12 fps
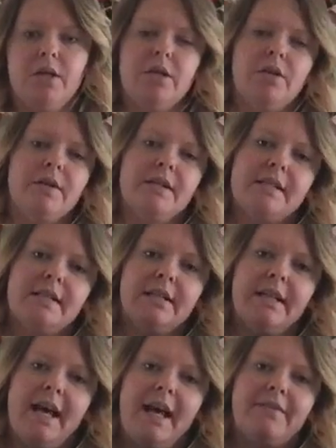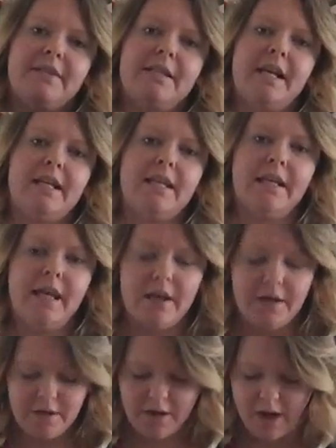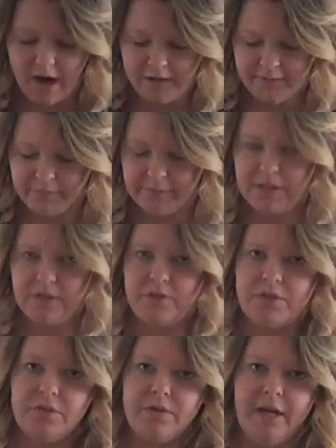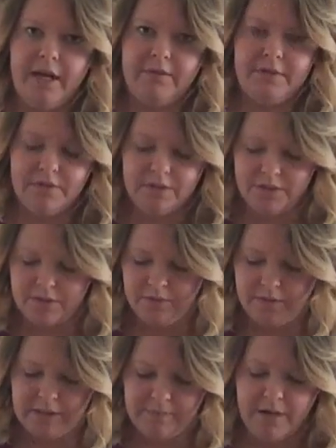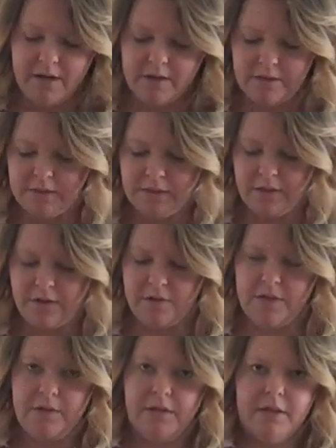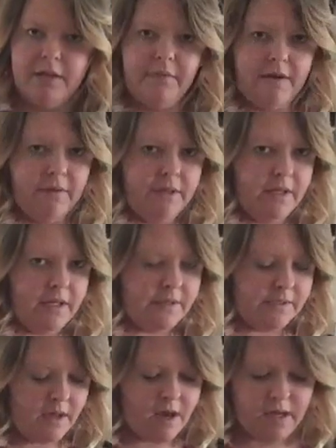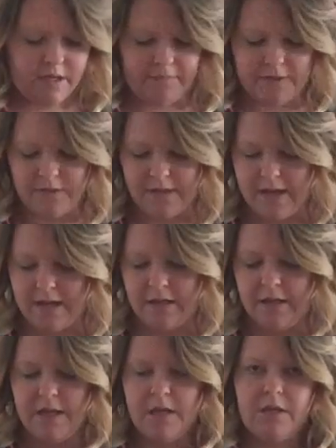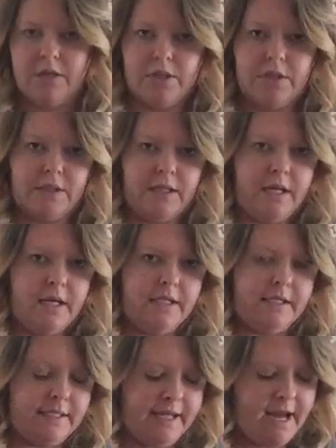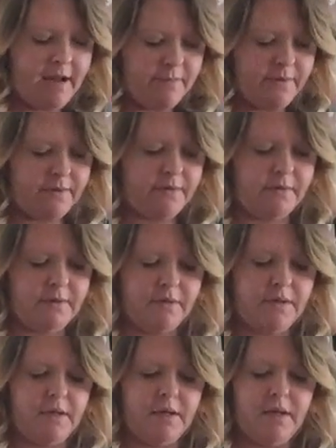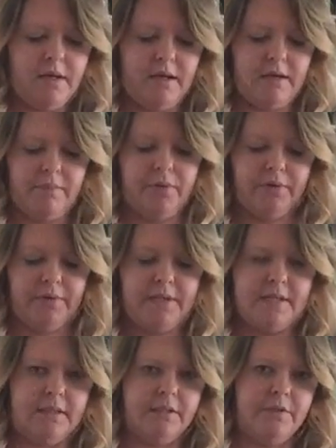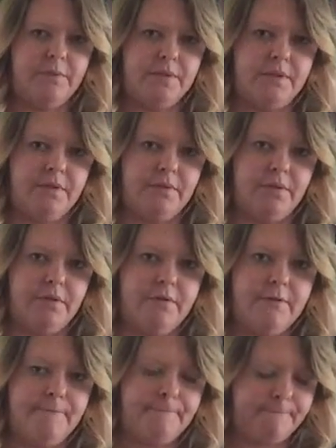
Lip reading: you don't necessarily have to take the carrier off, but you do have to undo this part. So you can leave everything else on if you'd like. You're just going to unsnap and pull these loops through.